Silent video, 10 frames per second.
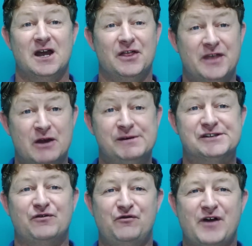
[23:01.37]
there
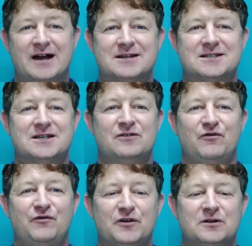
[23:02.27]
is a fountain
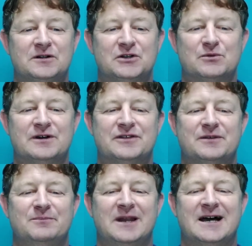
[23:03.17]
filled
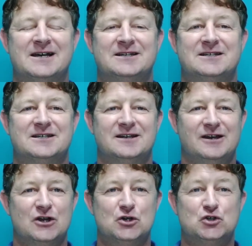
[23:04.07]
with blood,
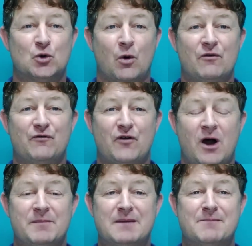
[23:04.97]
drawn
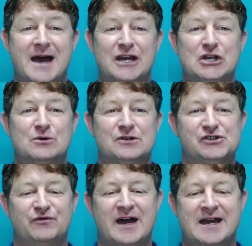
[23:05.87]
from
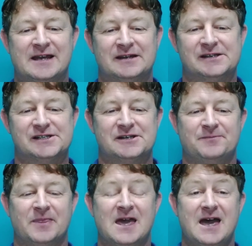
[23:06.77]
Emmanuel's veins,
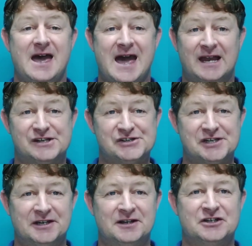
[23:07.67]
and
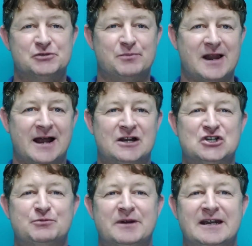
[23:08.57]
sinners
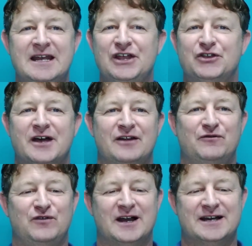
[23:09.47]
plunged beneath that
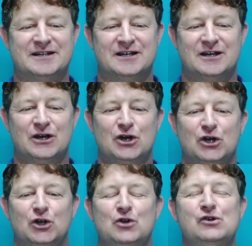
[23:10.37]
flood
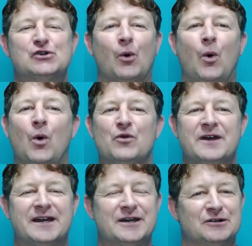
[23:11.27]
lose all
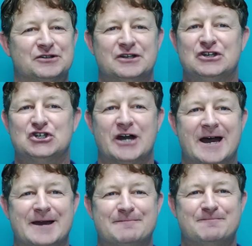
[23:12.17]
their guilt and
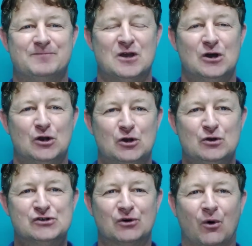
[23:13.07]
shame.
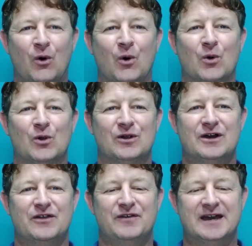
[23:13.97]
Lose all
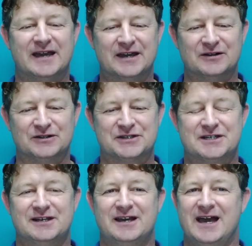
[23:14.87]
their
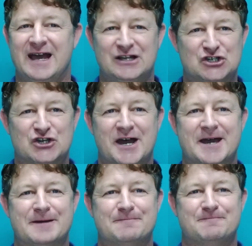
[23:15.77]
guilt and
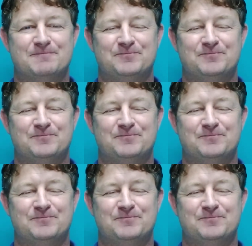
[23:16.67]
shame.